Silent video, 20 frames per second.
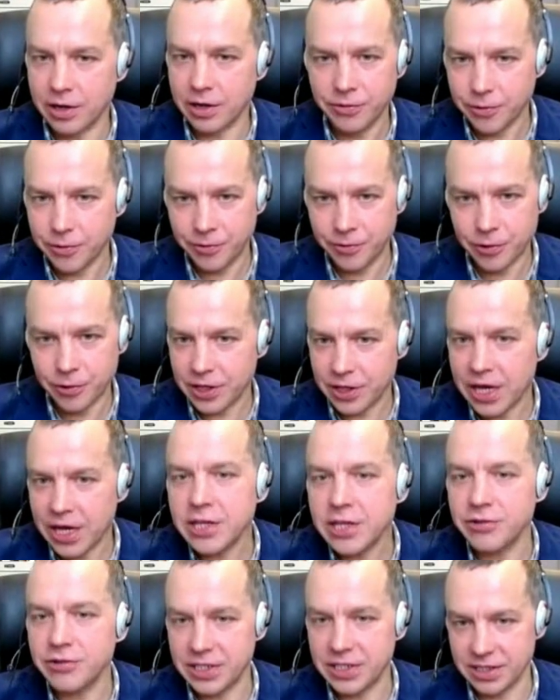for, for the
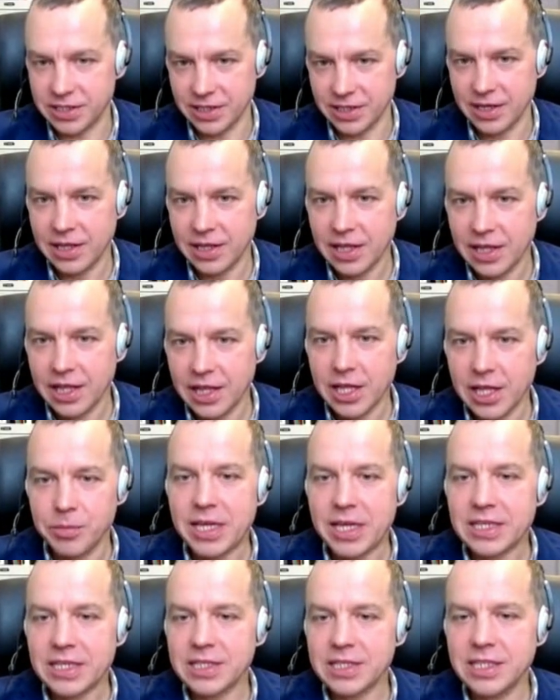other reason,
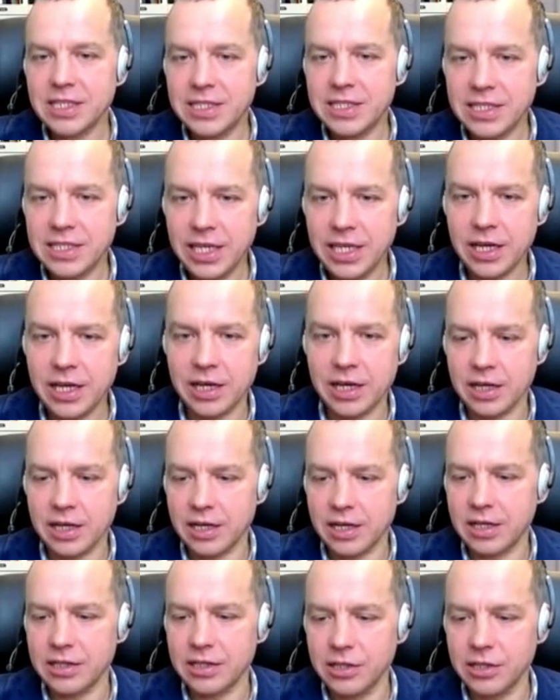because they see
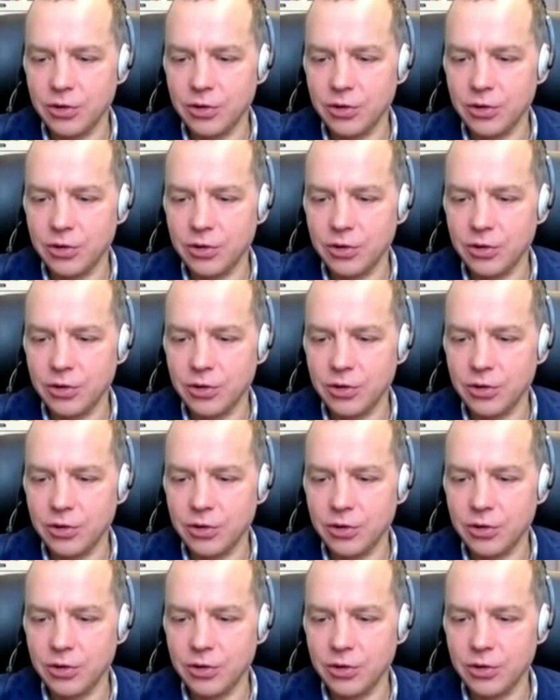that